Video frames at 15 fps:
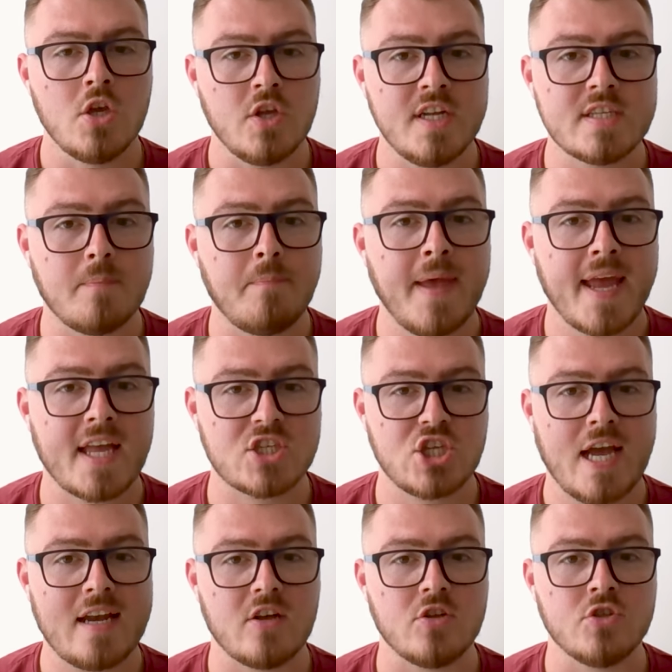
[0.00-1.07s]
You need to pick a
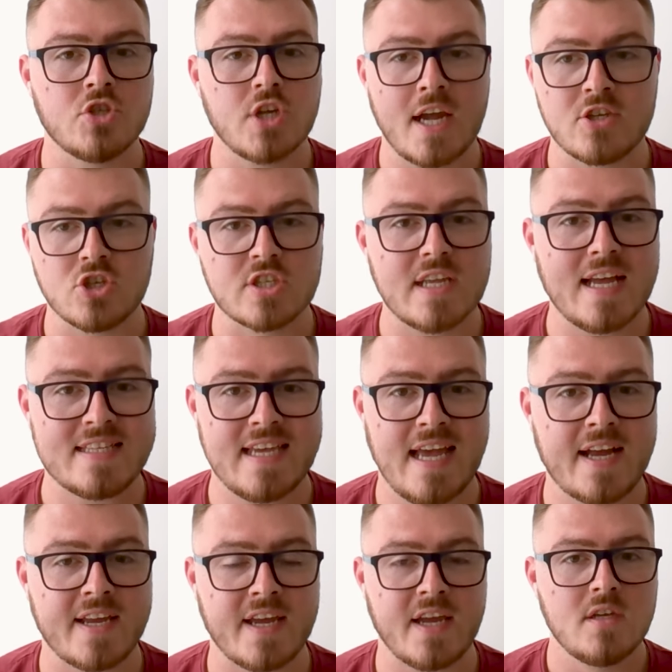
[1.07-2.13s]
challenge and just
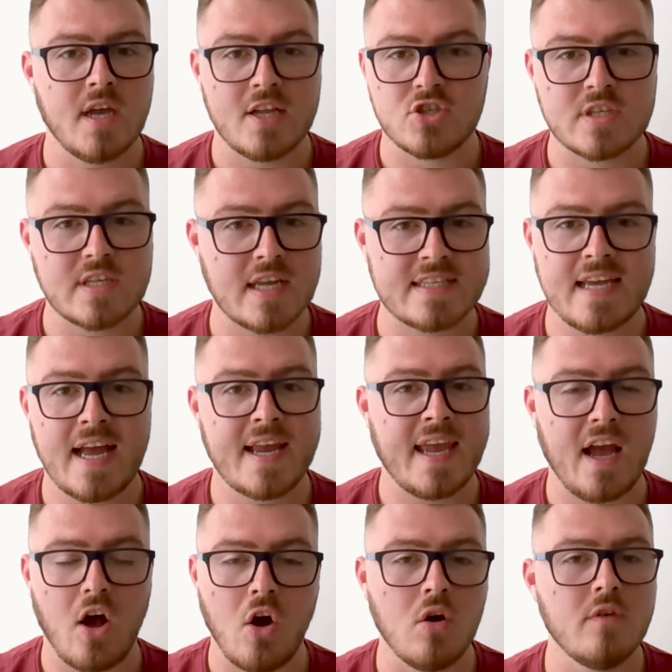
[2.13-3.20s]
attack it and just attack
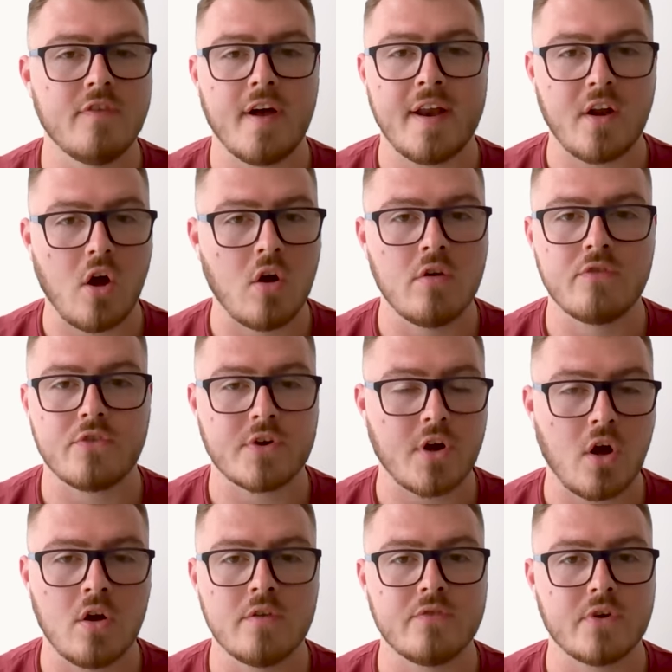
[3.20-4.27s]
it over and over and
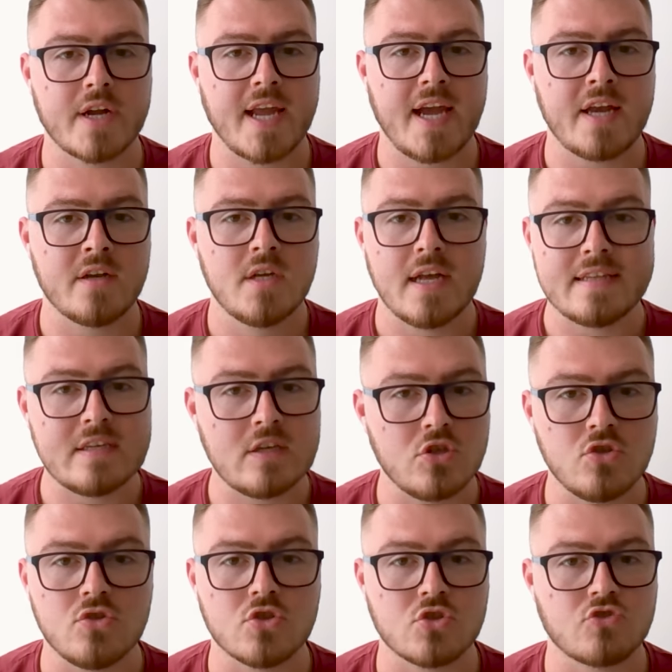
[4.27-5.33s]
over again until
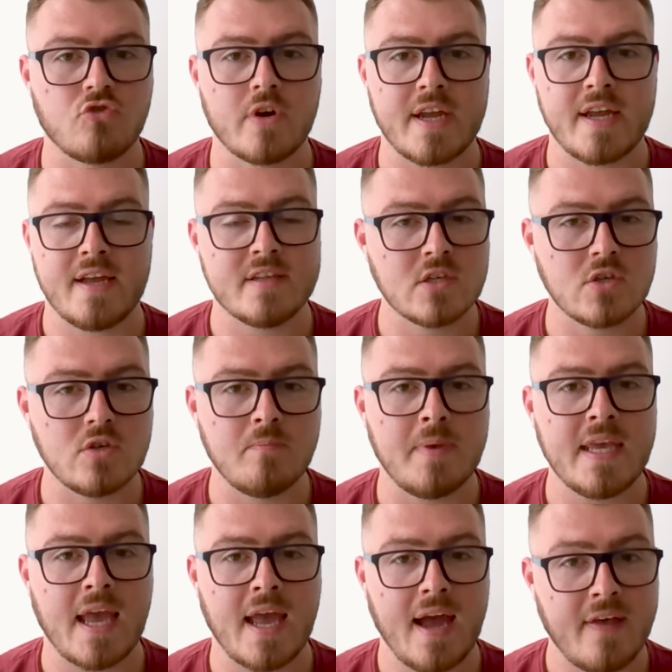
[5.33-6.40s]
you destroy it, until you
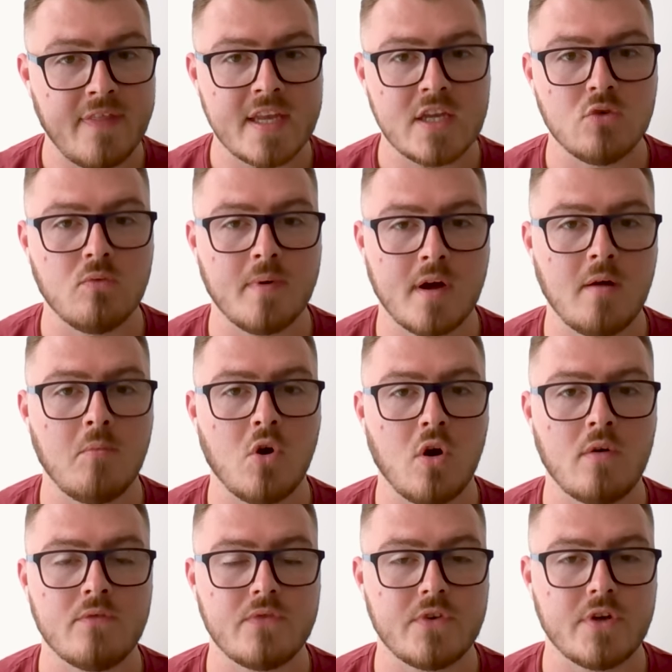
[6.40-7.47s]
beat it, and then you will become more
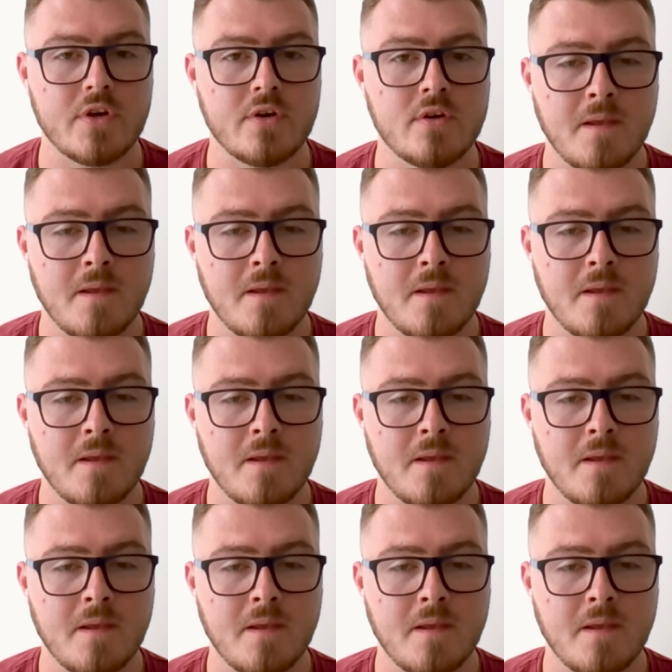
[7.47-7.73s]
confident